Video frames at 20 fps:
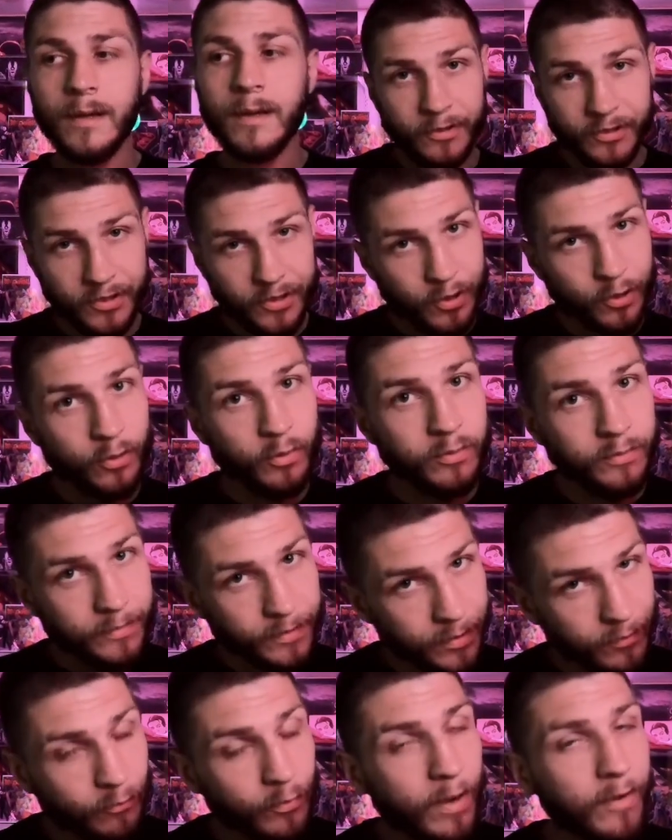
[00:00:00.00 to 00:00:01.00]
There's still
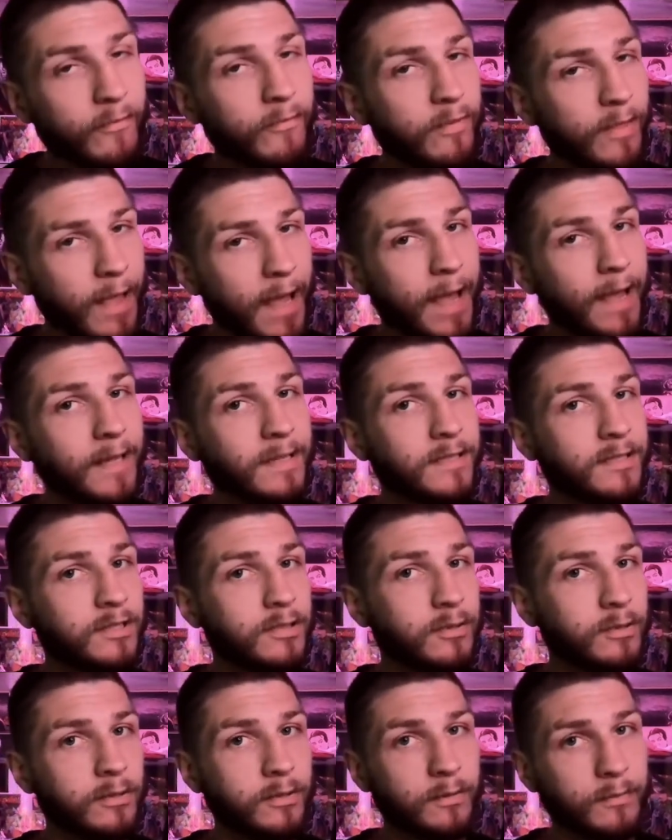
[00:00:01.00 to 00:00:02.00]
some red flags
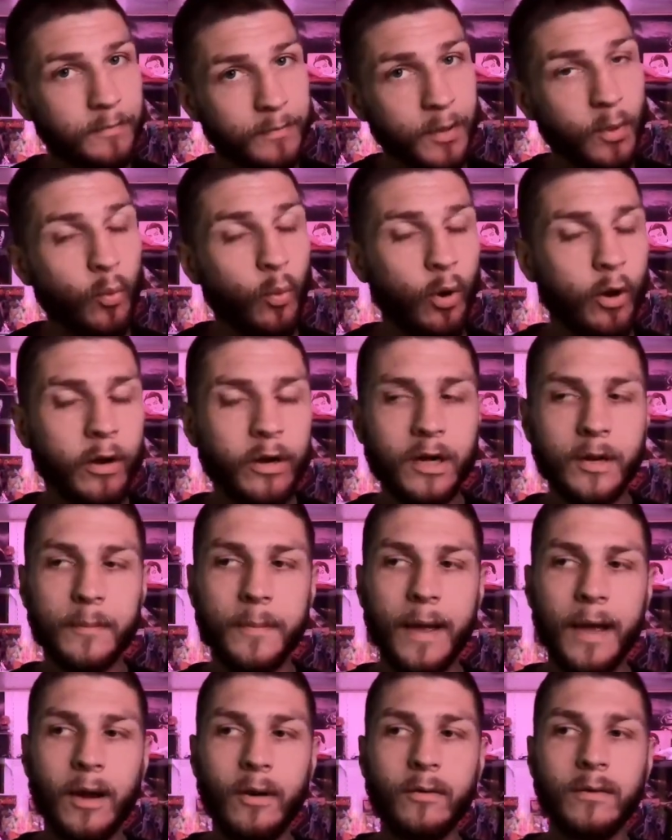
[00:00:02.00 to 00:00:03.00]
to be worried
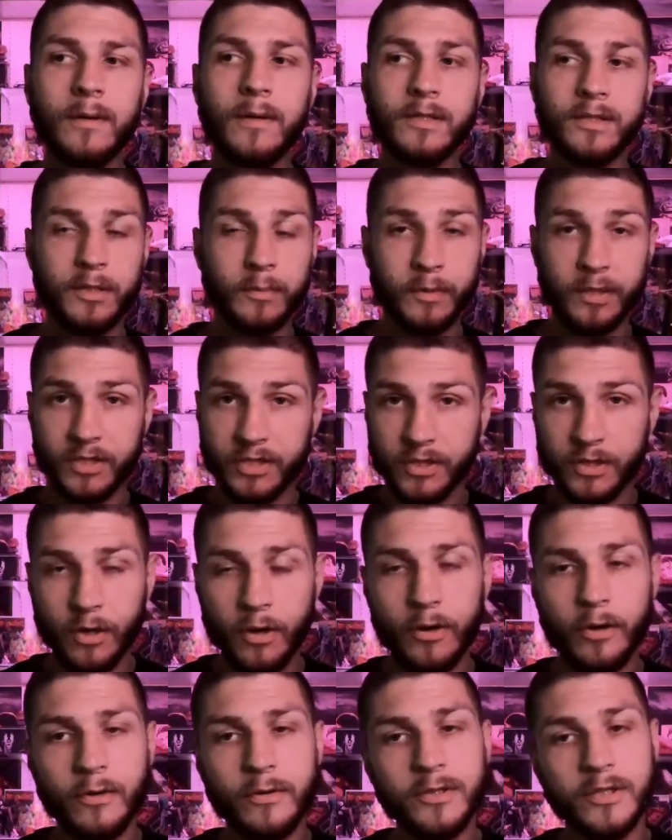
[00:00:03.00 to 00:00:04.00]
about, some
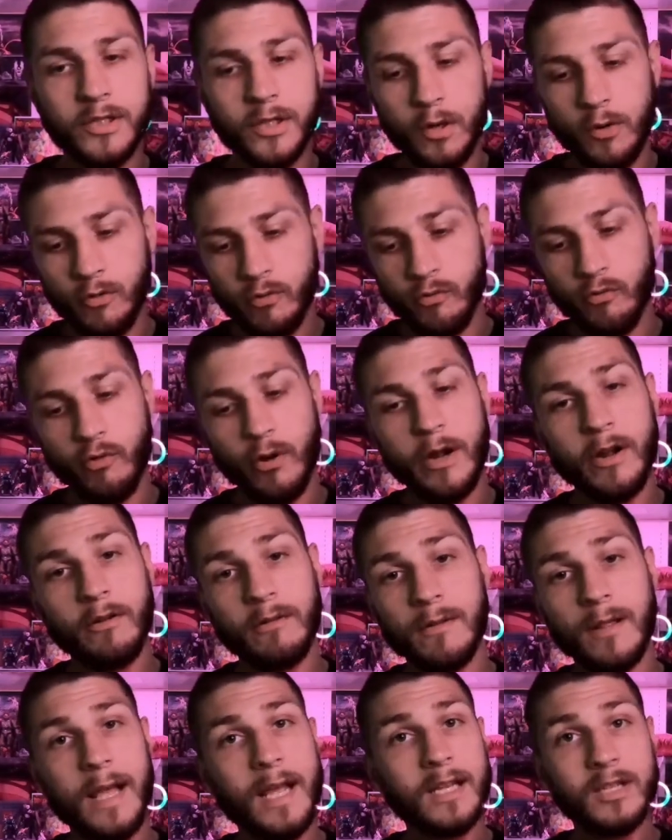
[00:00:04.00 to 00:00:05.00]
concerns,
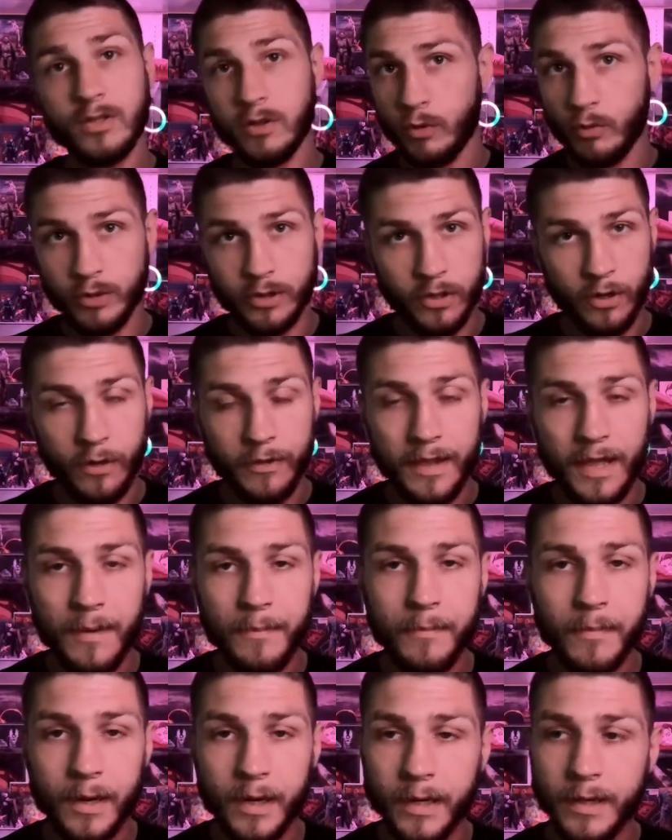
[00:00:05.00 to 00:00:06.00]
Creator Class losing all
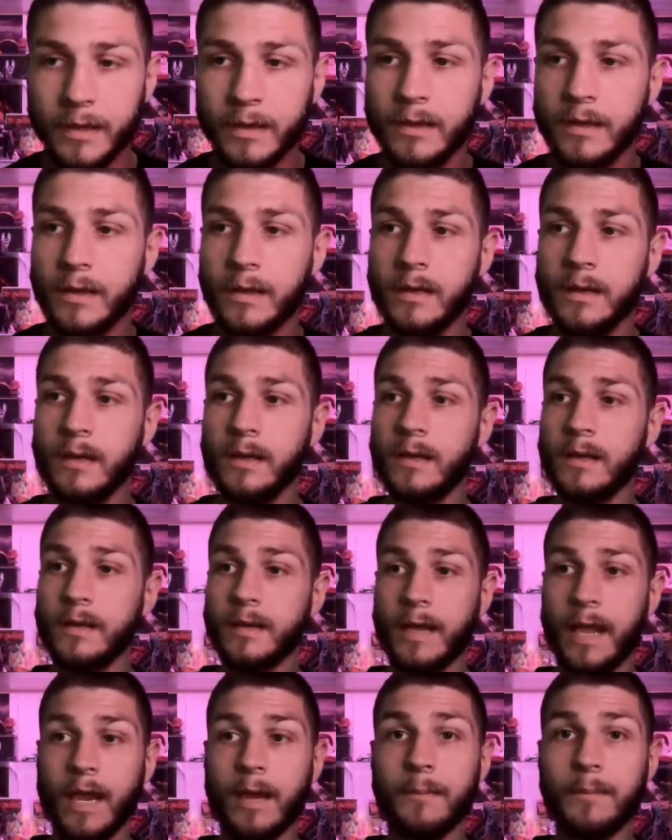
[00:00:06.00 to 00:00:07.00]
that money,
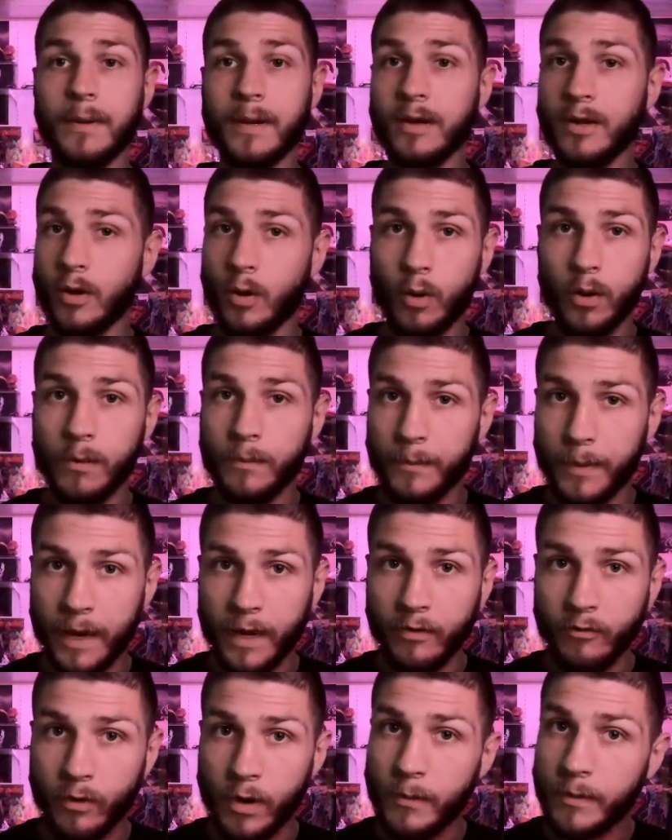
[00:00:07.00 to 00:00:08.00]
Kingpyn going
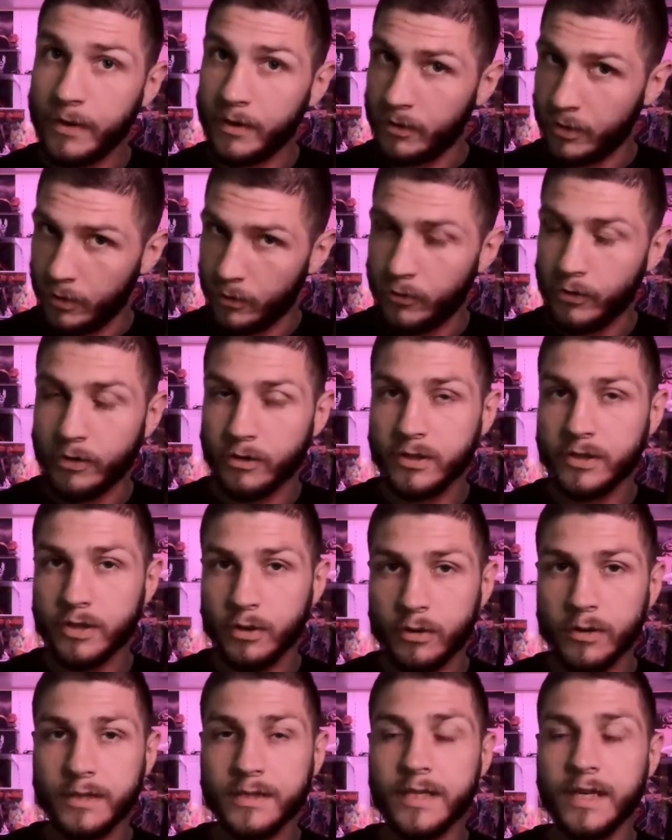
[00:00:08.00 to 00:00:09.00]
bankrupt, they're
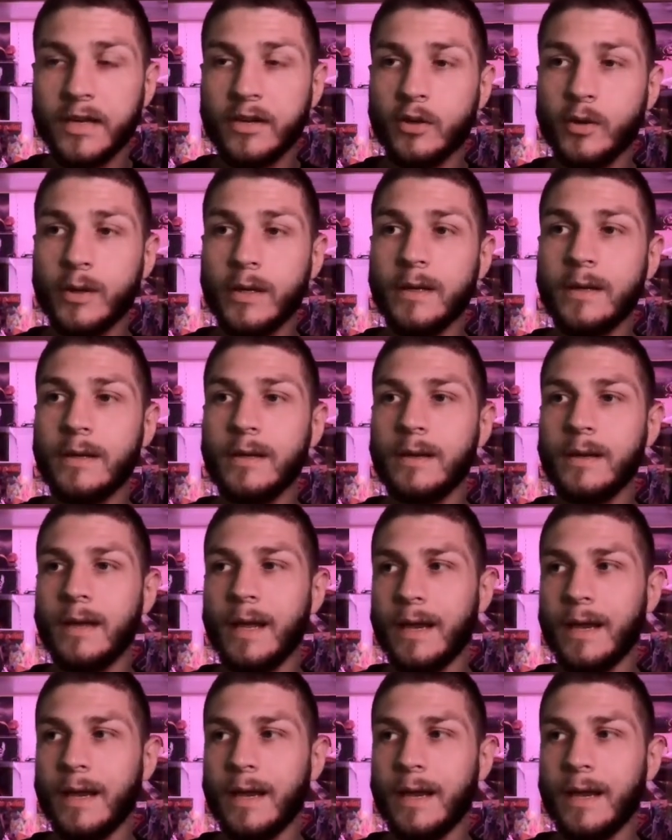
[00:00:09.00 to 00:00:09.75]
still continuing.